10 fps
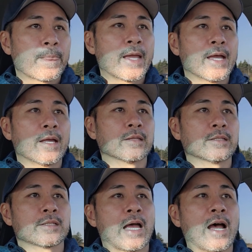and
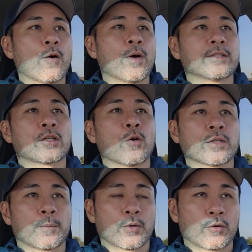this is how it's going
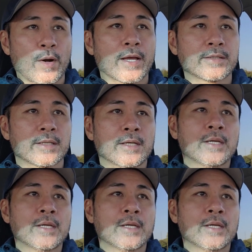to progress.